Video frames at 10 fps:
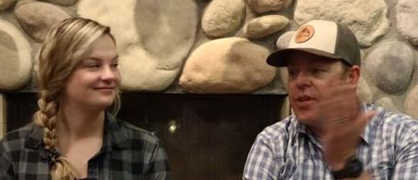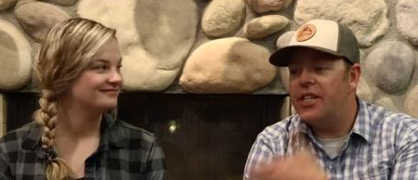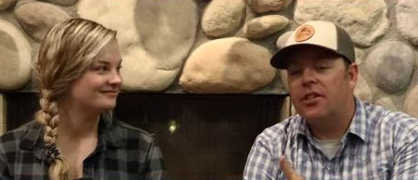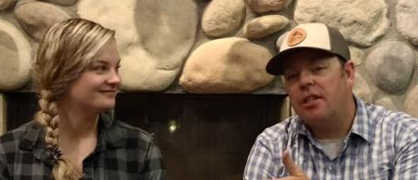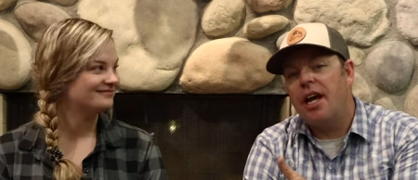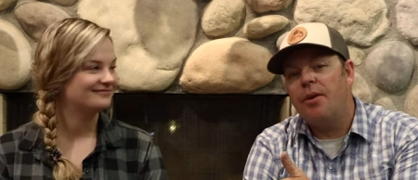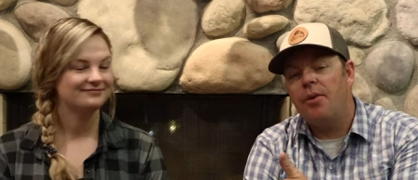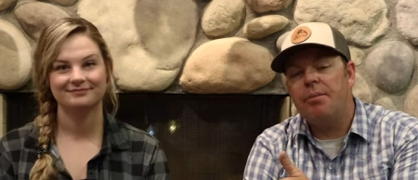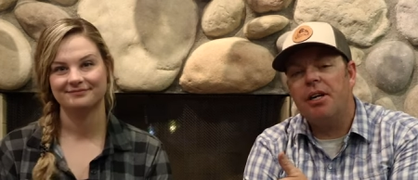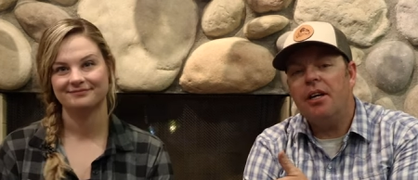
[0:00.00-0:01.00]
Speaker 1: Rachel
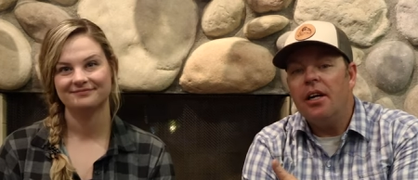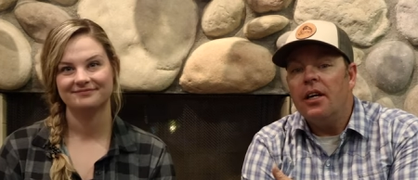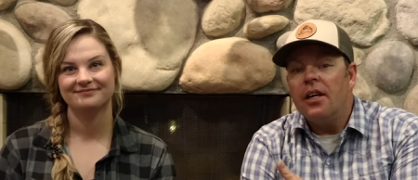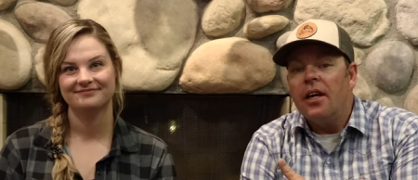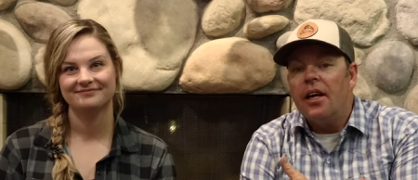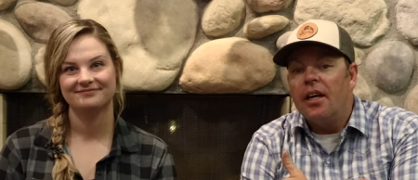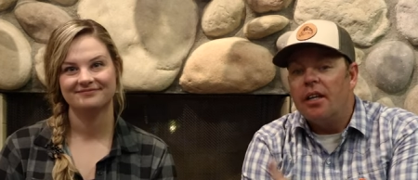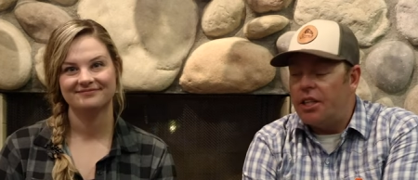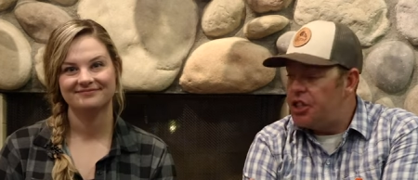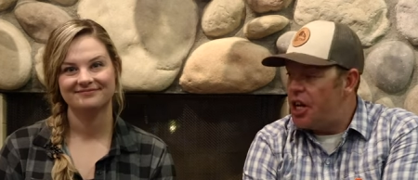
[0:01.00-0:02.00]
Lineweber,
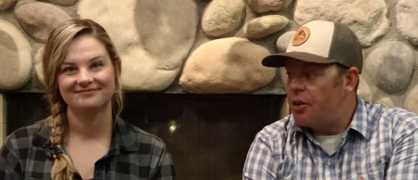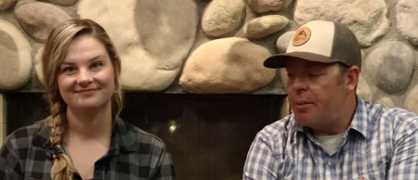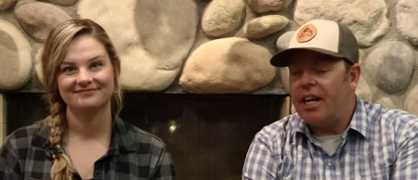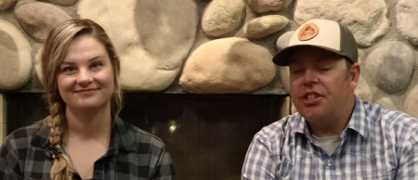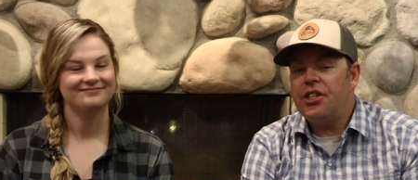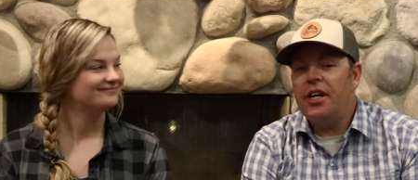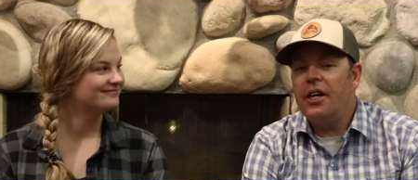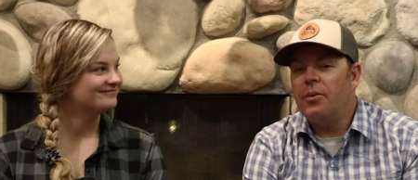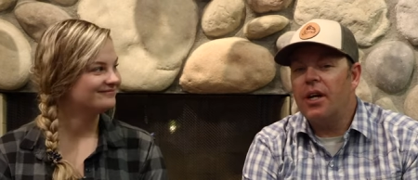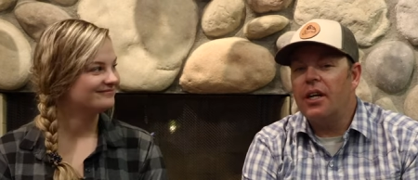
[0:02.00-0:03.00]
the General Manager
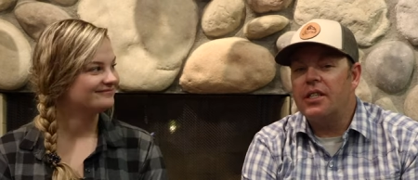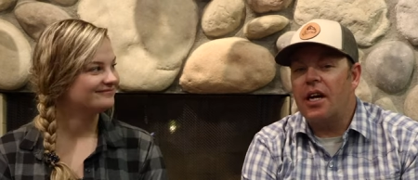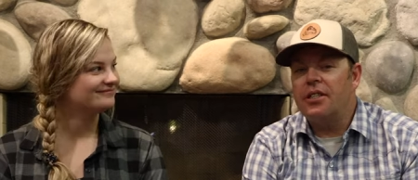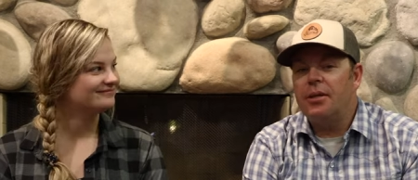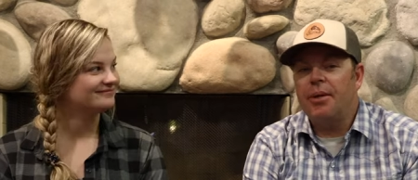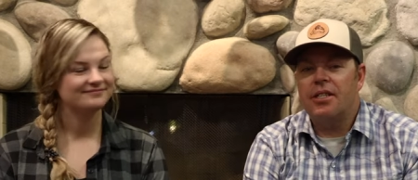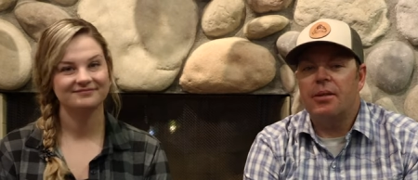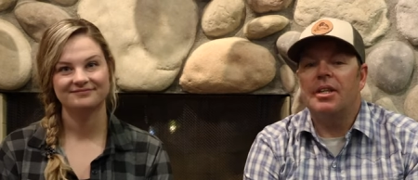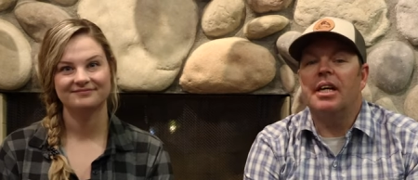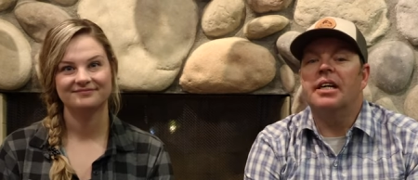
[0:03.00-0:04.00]
here, and we're going to talk to you about
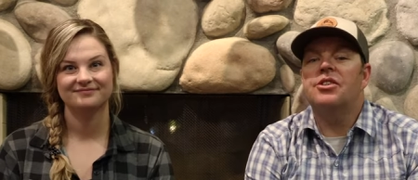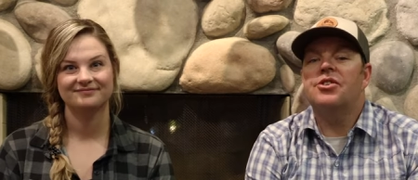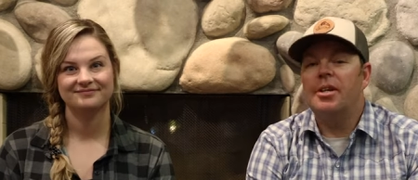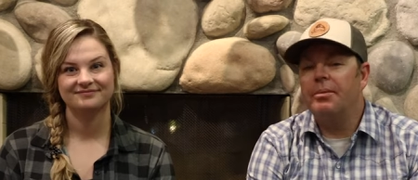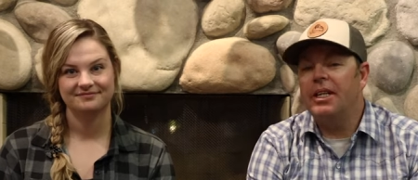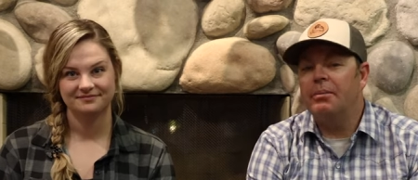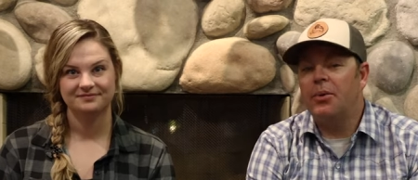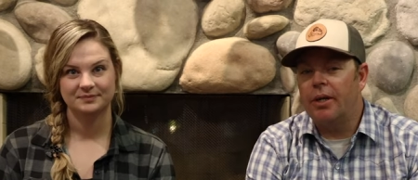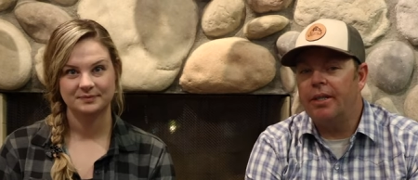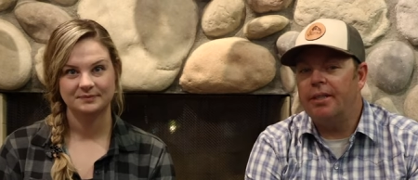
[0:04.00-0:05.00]
something extremely
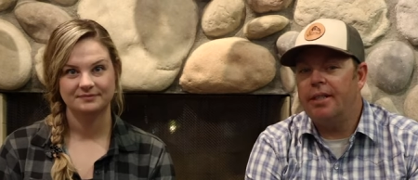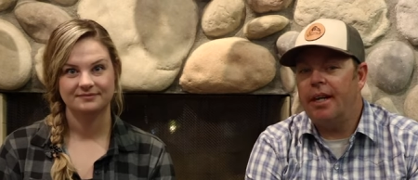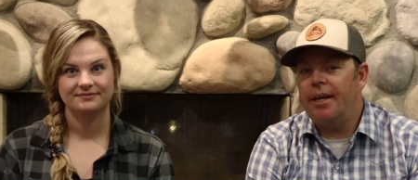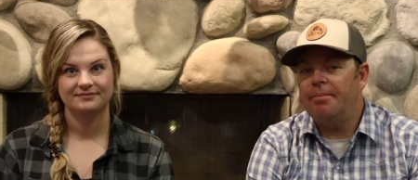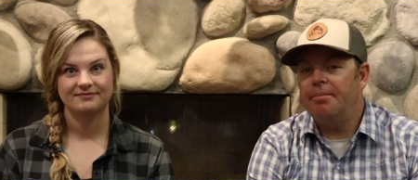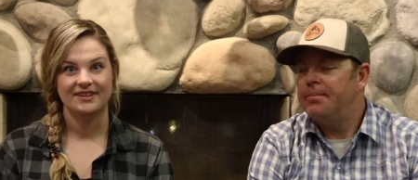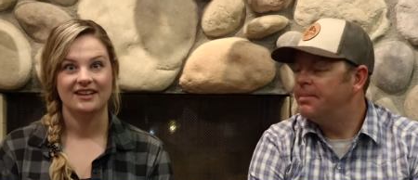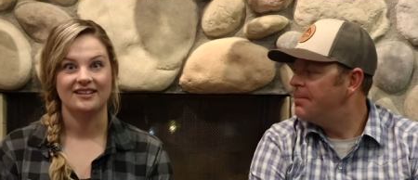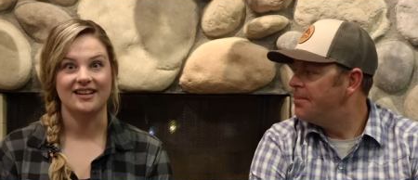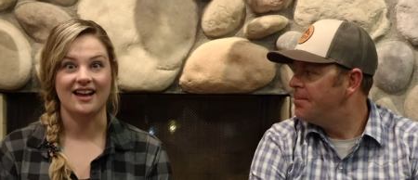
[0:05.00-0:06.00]
important today
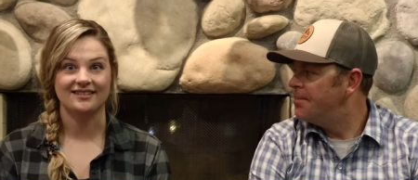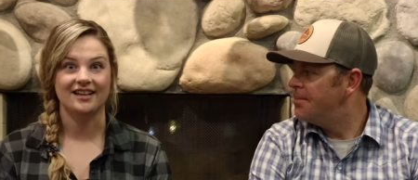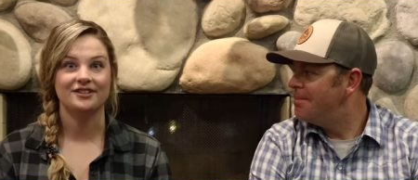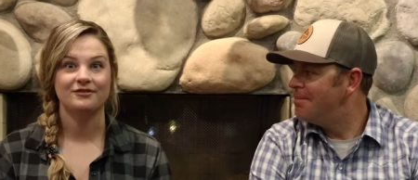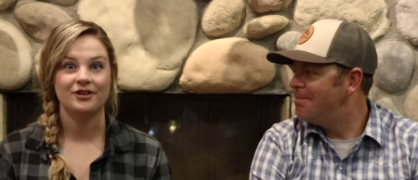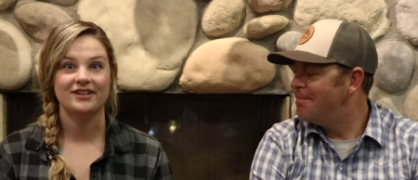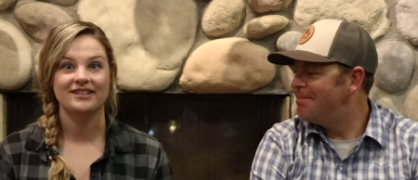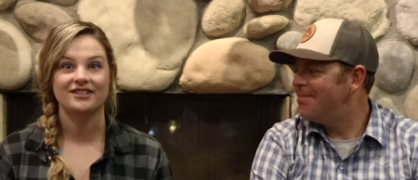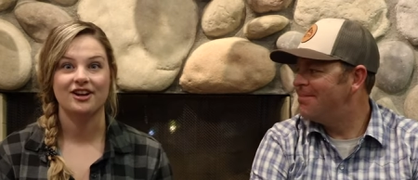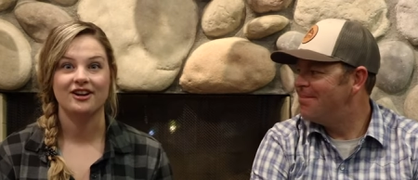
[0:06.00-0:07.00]
Speaker 2: yes, as you've
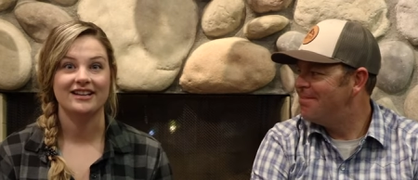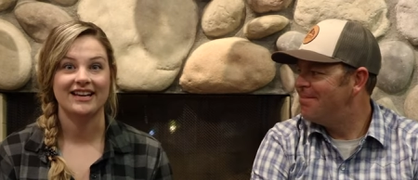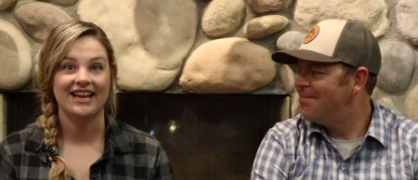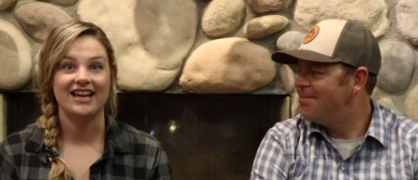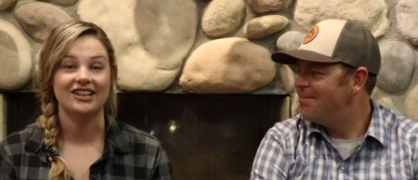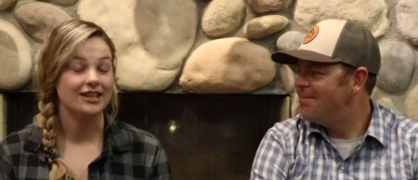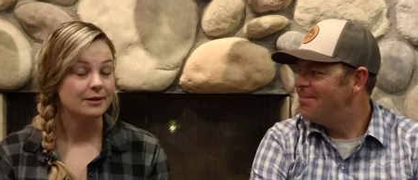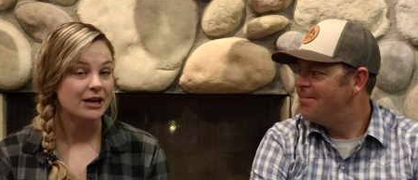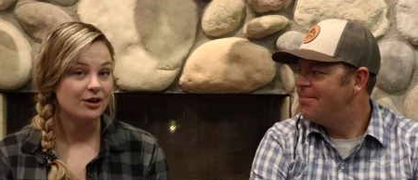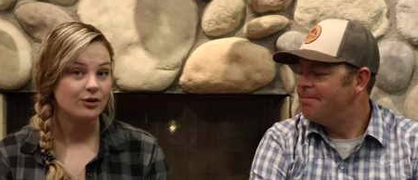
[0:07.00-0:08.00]
noticed, it's starting to get a
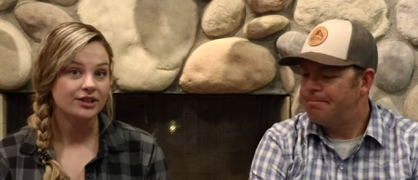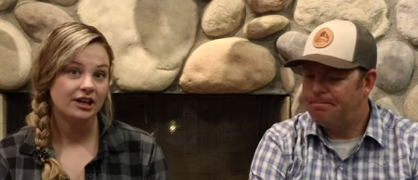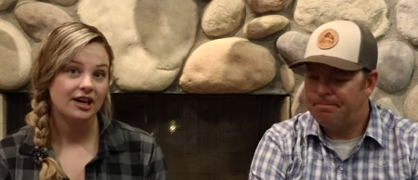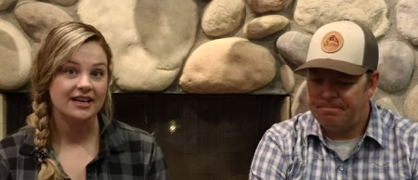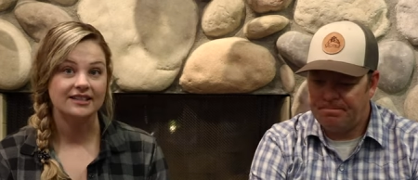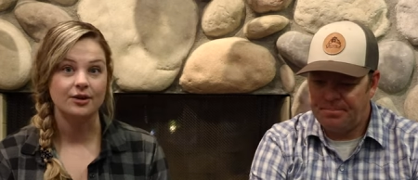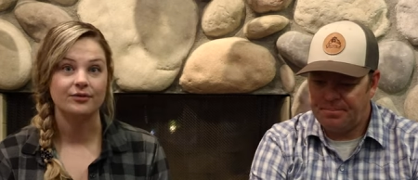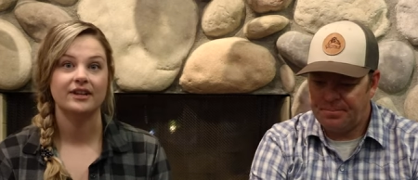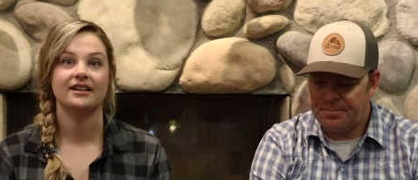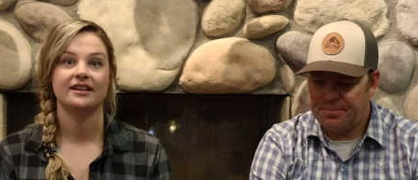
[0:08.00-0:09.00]
little bit colder and it's
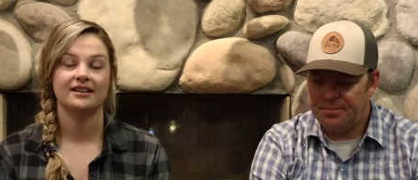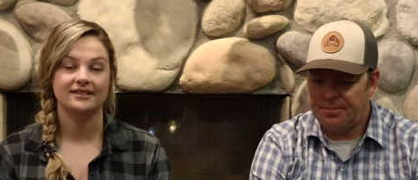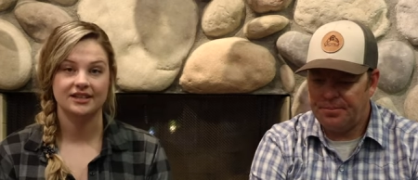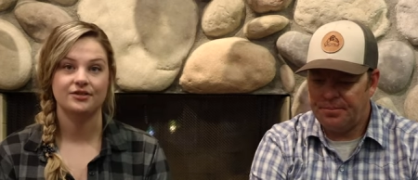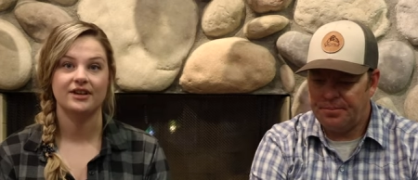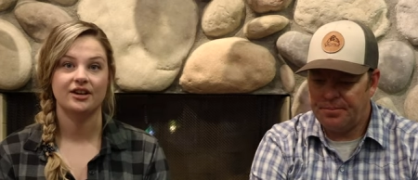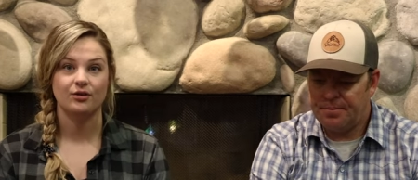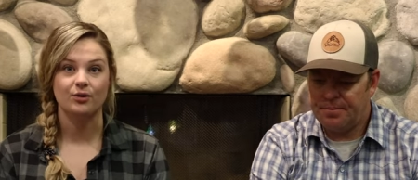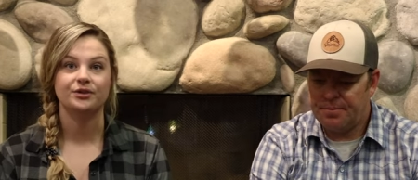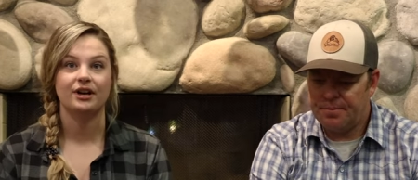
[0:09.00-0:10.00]
only going to continue
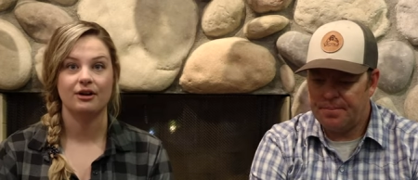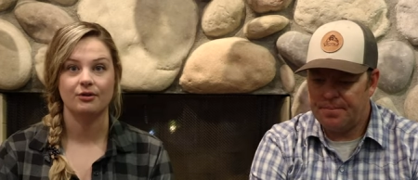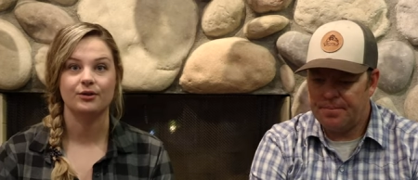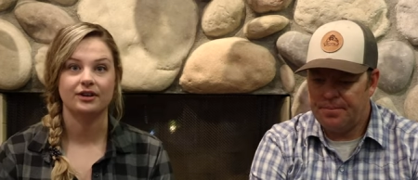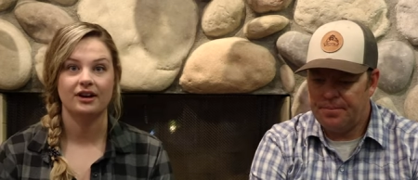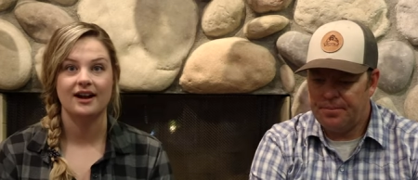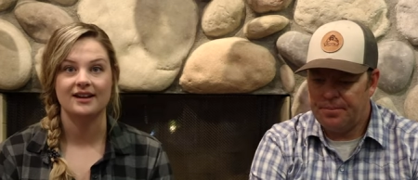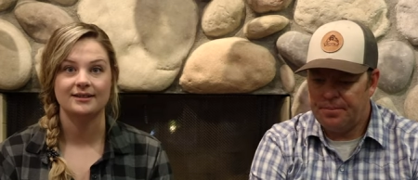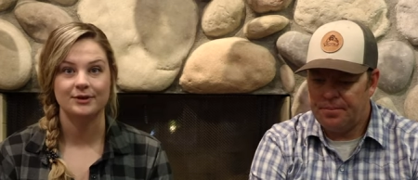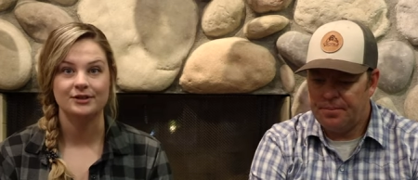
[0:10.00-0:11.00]
getting colder and colder
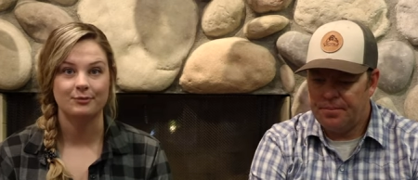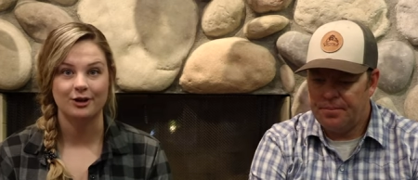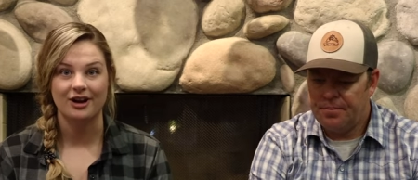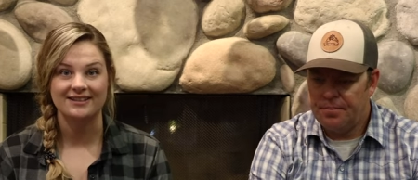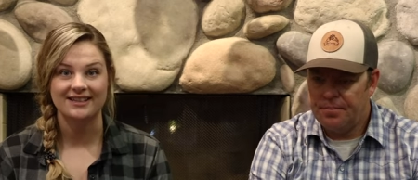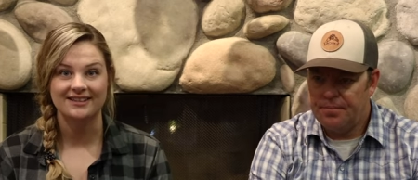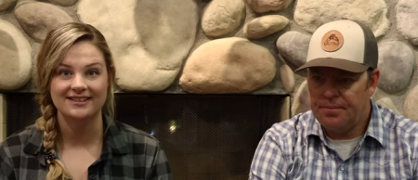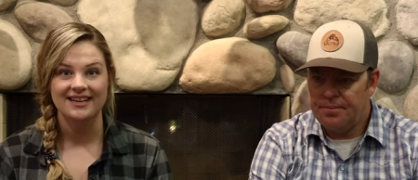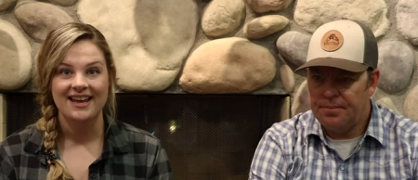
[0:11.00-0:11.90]
as winter progresses.